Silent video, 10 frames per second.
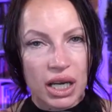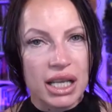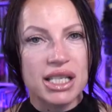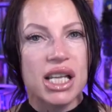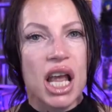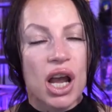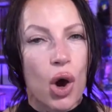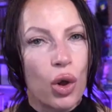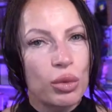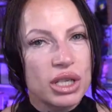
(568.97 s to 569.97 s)
It's
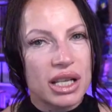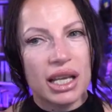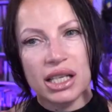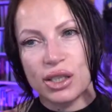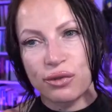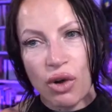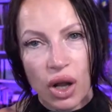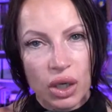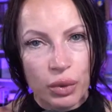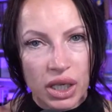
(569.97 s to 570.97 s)
almost like it's
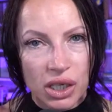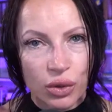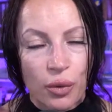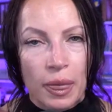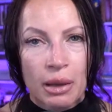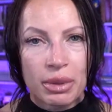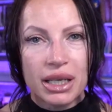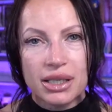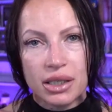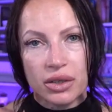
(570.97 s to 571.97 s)
following you,
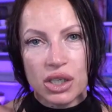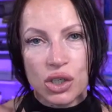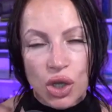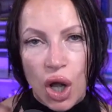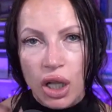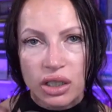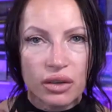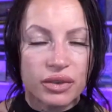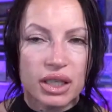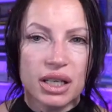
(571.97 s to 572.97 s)
because the result
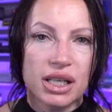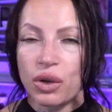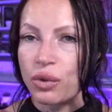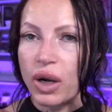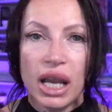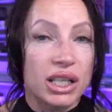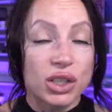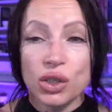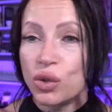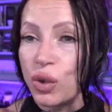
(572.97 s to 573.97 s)
of this great
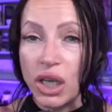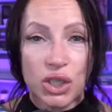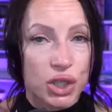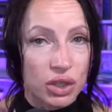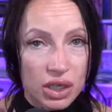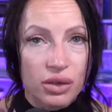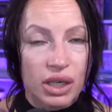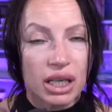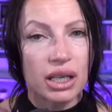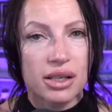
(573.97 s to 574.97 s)
new
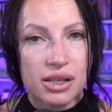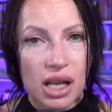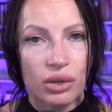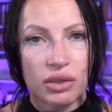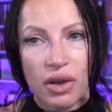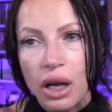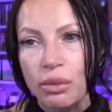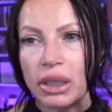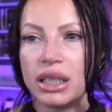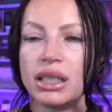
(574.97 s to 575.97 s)
engineering and sound
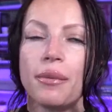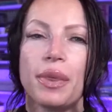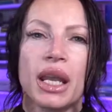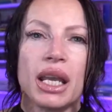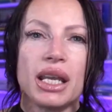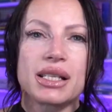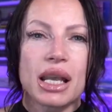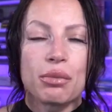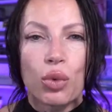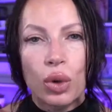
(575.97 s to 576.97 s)
development is
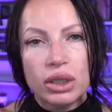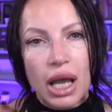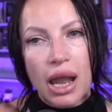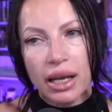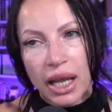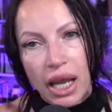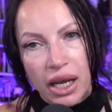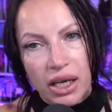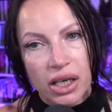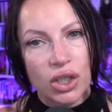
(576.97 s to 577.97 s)
a
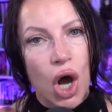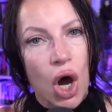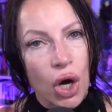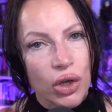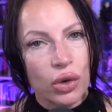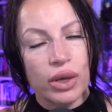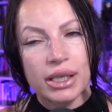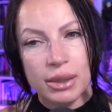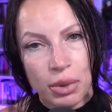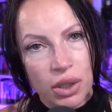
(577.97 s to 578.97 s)
multi-layered audio
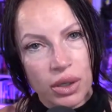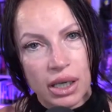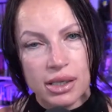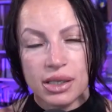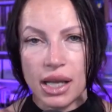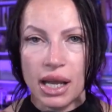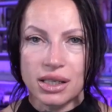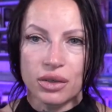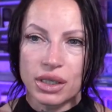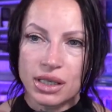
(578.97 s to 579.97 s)
experience that's
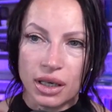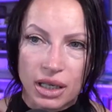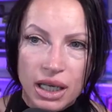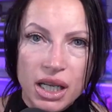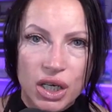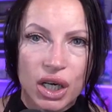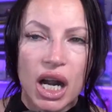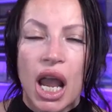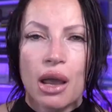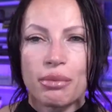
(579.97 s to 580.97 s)
crystal clear,
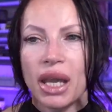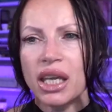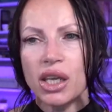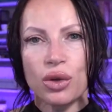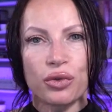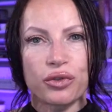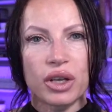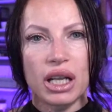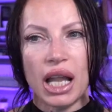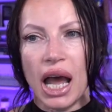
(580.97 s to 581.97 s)
making you
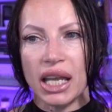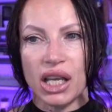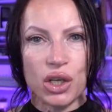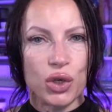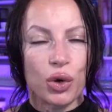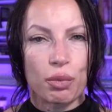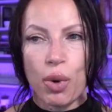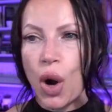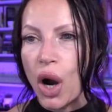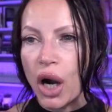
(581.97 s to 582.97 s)
feel like you're
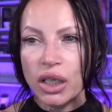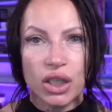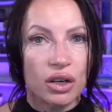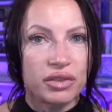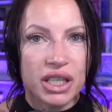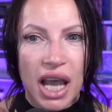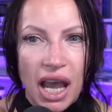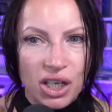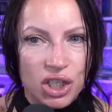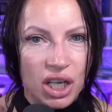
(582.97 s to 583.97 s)
part of the
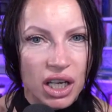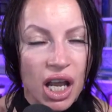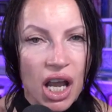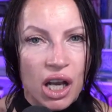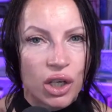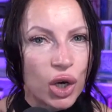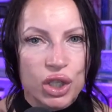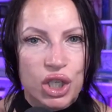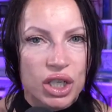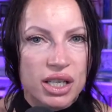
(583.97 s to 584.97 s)
action,
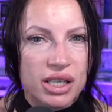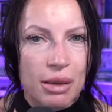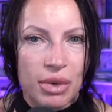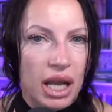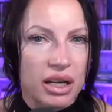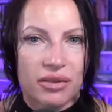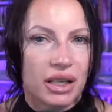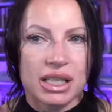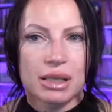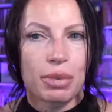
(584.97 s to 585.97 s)
not just some kind of
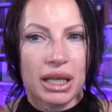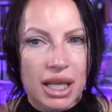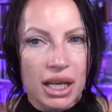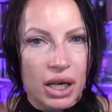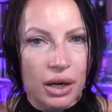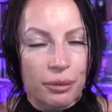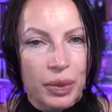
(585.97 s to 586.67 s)
a spectator.